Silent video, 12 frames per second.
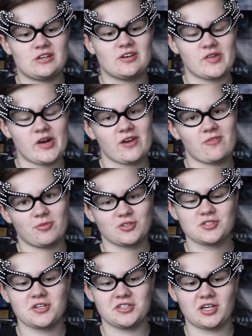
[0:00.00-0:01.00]
of Harry
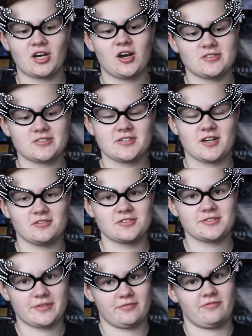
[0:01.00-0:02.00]
Potter and the Cursed Child
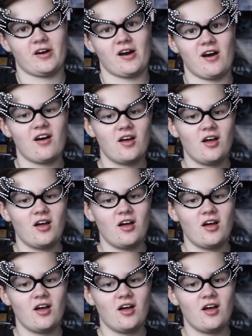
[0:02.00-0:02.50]
so far.